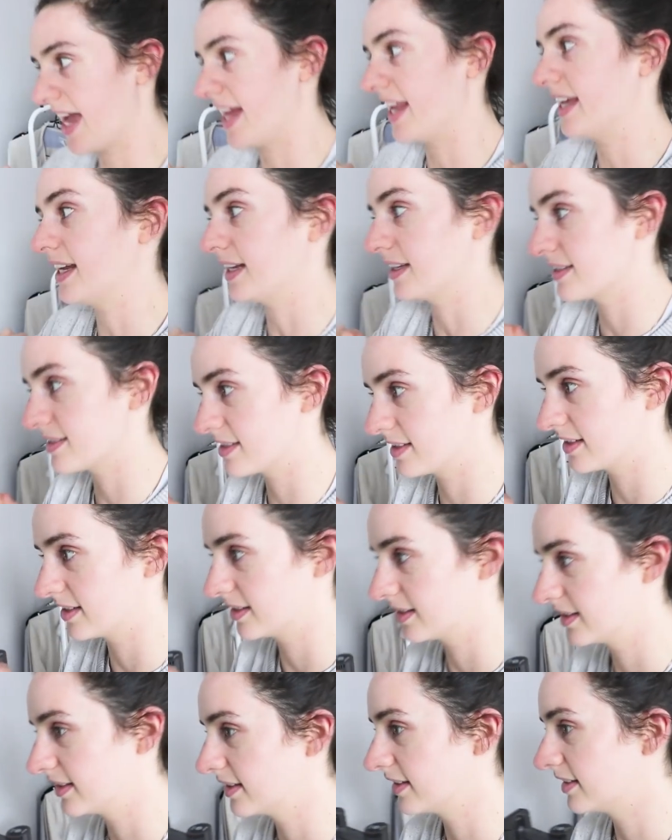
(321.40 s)
Alex?
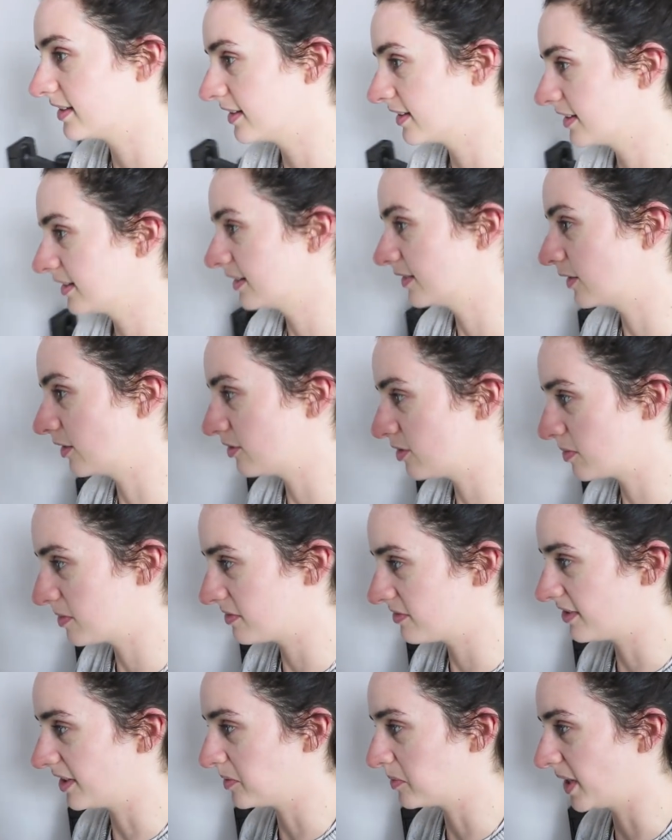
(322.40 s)
Hey? What have you
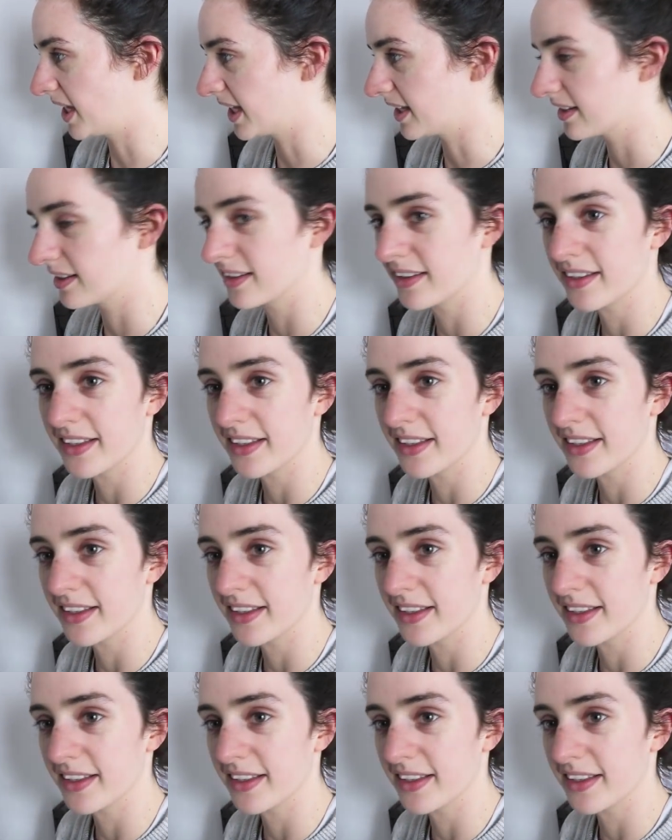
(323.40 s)
been filming?